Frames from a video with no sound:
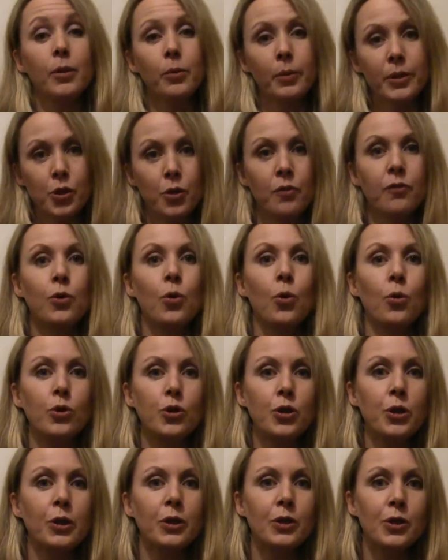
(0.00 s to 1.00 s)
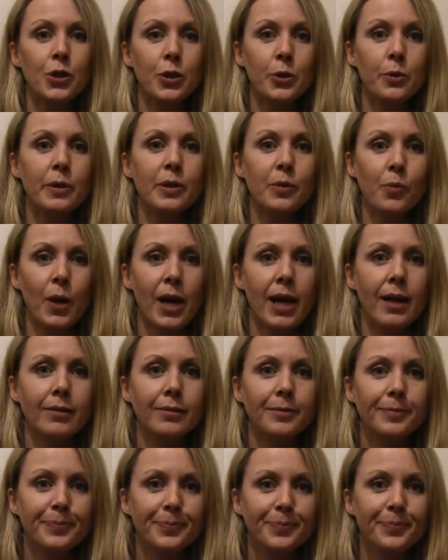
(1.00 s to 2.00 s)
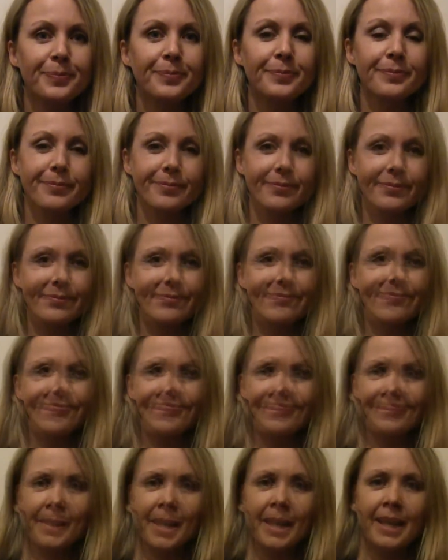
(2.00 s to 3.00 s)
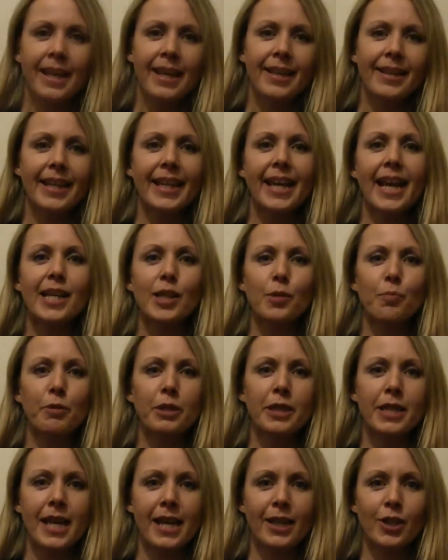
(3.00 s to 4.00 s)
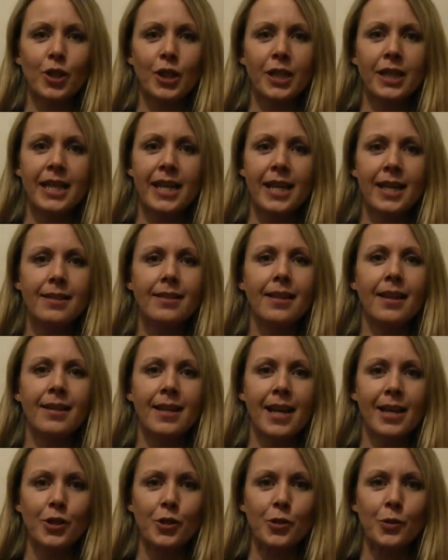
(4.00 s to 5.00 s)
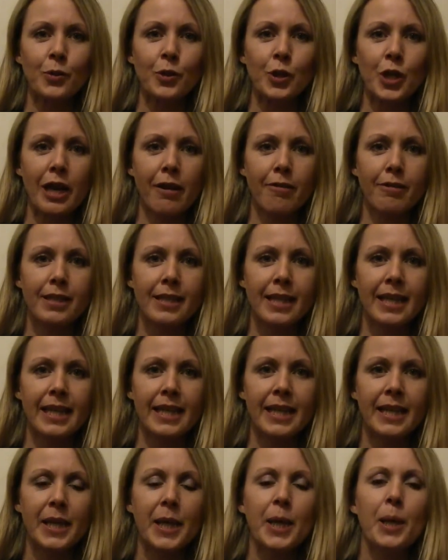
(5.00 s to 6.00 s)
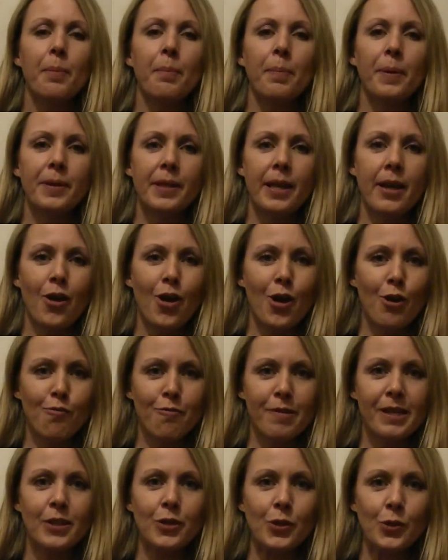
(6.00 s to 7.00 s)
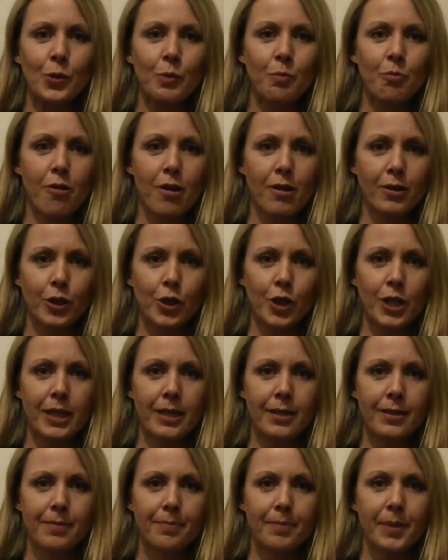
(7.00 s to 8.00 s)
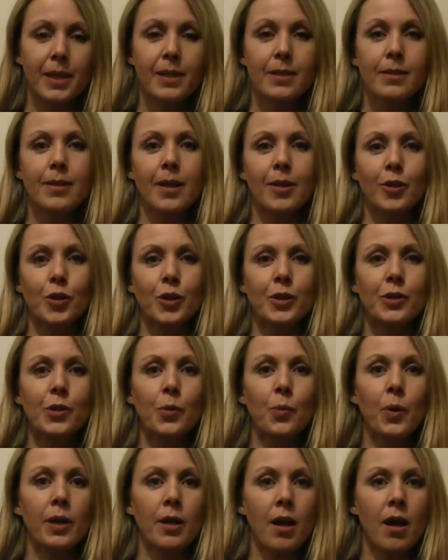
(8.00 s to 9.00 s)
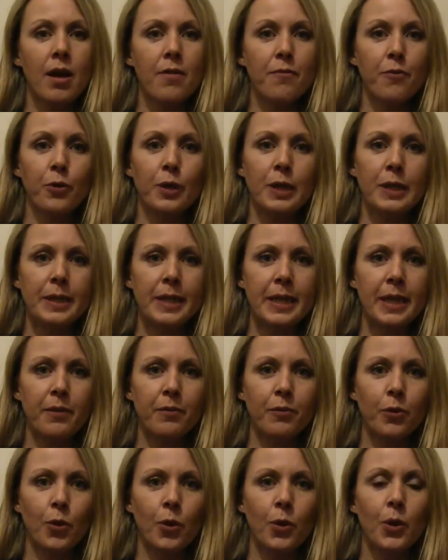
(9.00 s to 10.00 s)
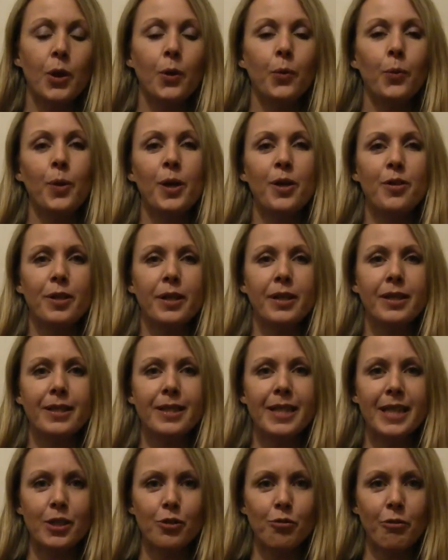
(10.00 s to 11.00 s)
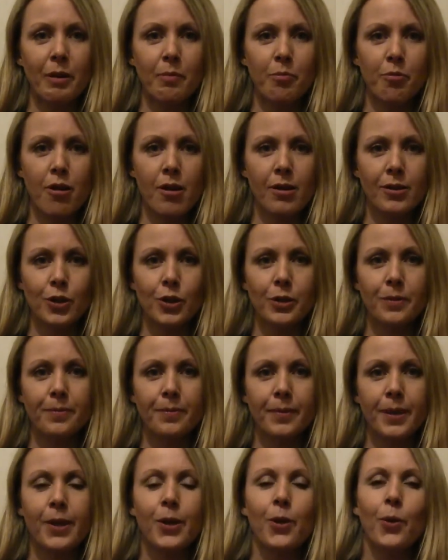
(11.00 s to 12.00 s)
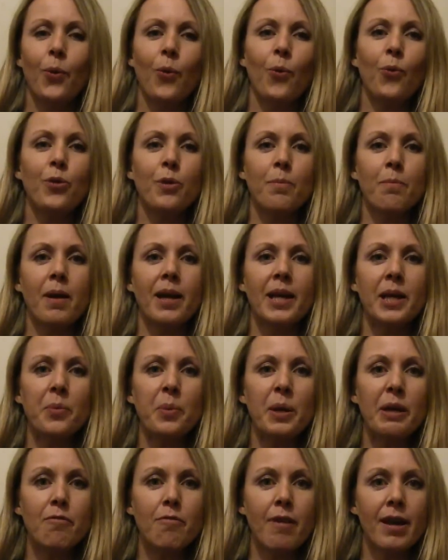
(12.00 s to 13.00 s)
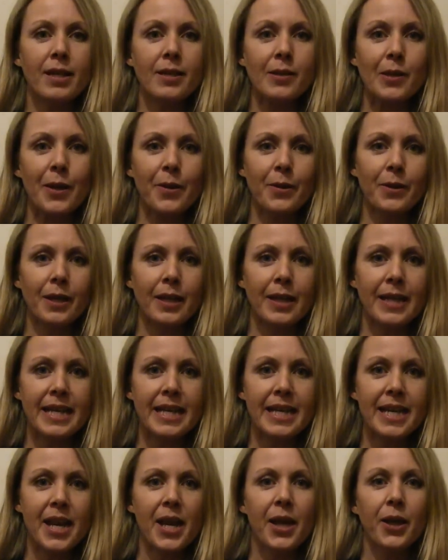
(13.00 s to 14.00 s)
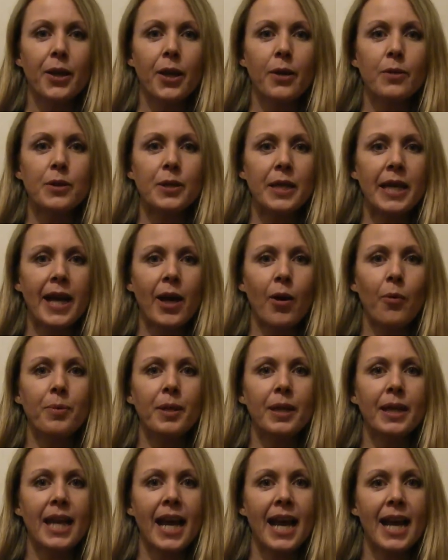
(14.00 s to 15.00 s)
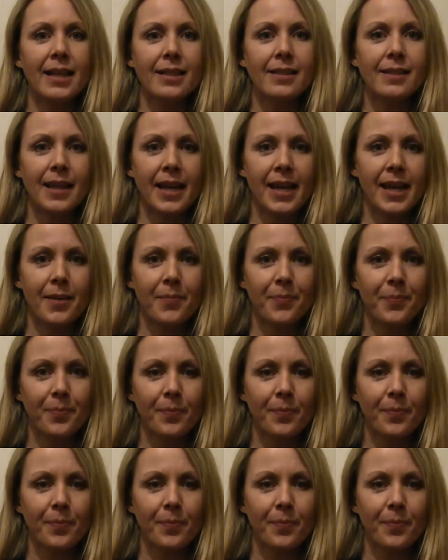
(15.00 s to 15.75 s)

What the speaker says: which of course you can do as well. The Cats Protection is a national charity, but there are regional branches, such as the one I volunteer for, Worthing District Branch. All the money we raise locally goes to help the cats here.